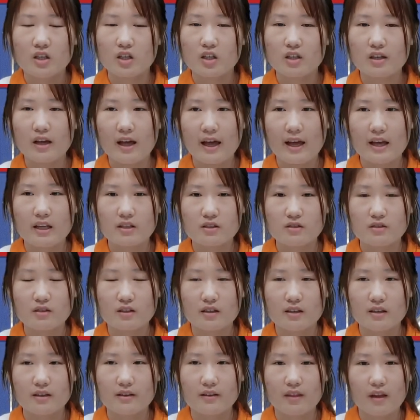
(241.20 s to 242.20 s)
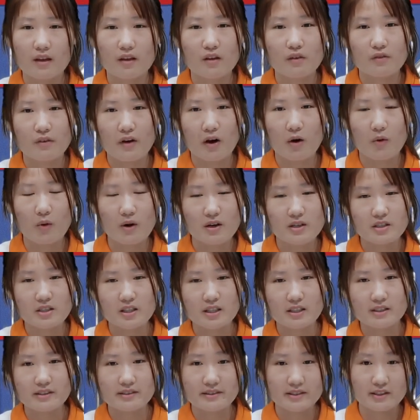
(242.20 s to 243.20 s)
Okay, thank you for
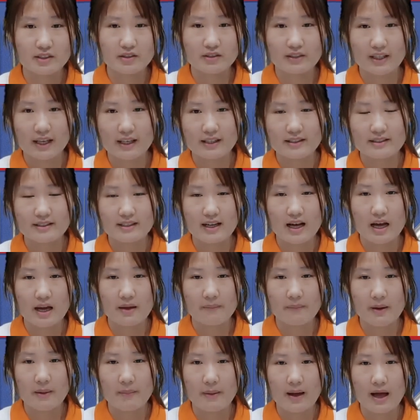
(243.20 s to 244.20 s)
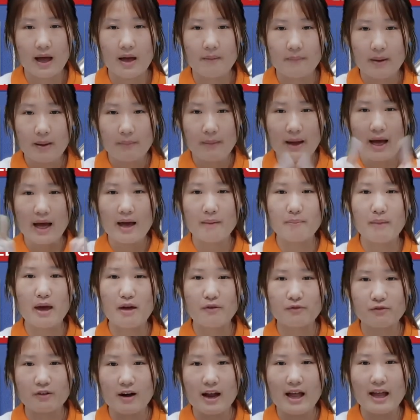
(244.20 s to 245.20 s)
watching. See you next time. Bye bye. Bye bye,
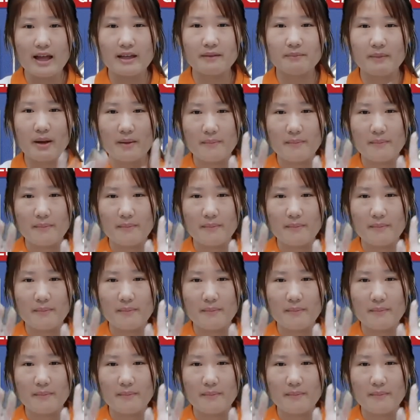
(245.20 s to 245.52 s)
my friend.